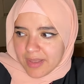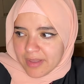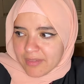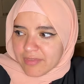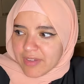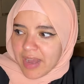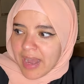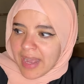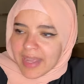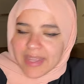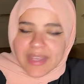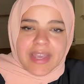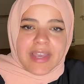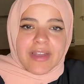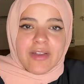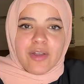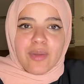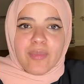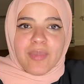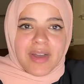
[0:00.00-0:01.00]
If I
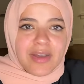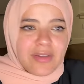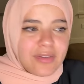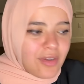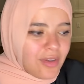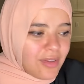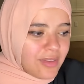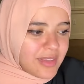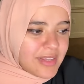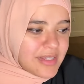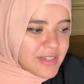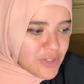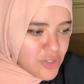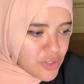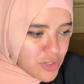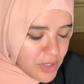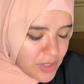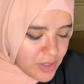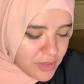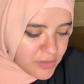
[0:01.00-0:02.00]
care about all
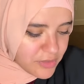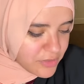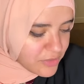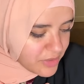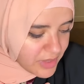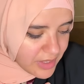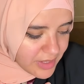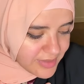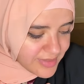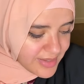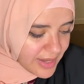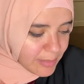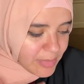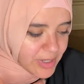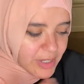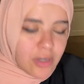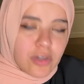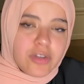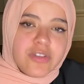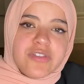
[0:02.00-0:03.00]
these things, I'm
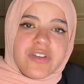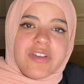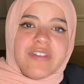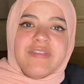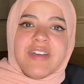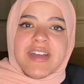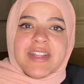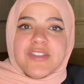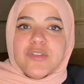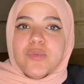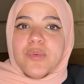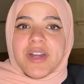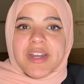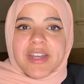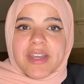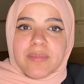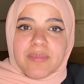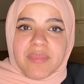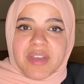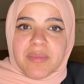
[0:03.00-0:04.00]
gonna go to events where
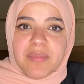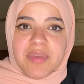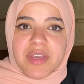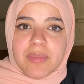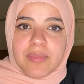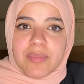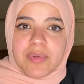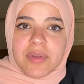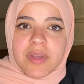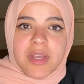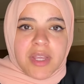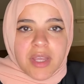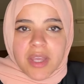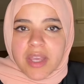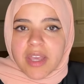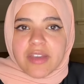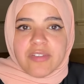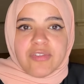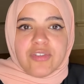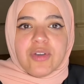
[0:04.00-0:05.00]
I can meet people.
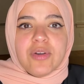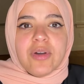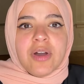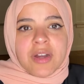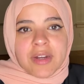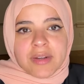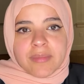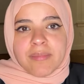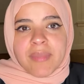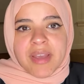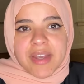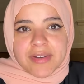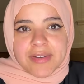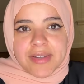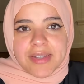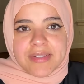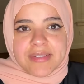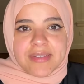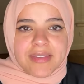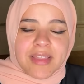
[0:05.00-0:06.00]
If you aren't
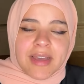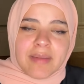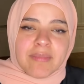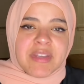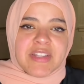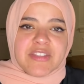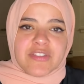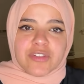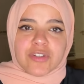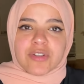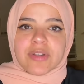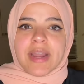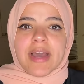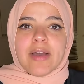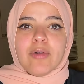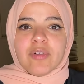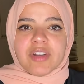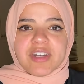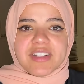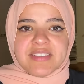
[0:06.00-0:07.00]
married, that means your
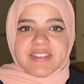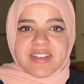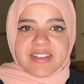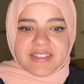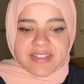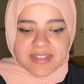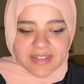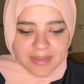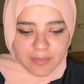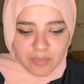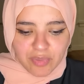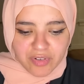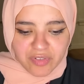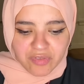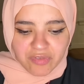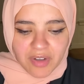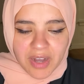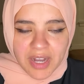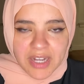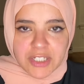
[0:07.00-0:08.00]
network doesn't
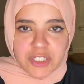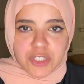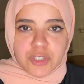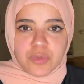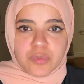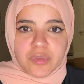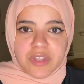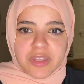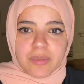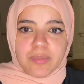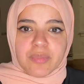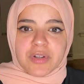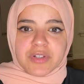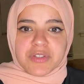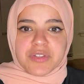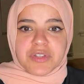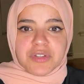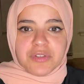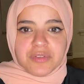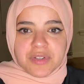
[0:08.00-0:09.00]
provide you with the
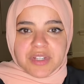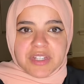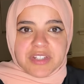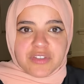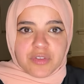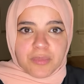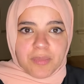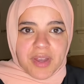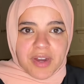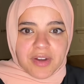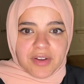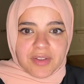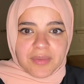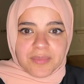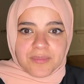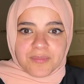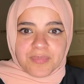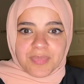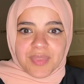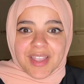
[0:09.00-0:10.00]
person you need to
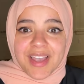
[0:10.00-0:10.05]
marry.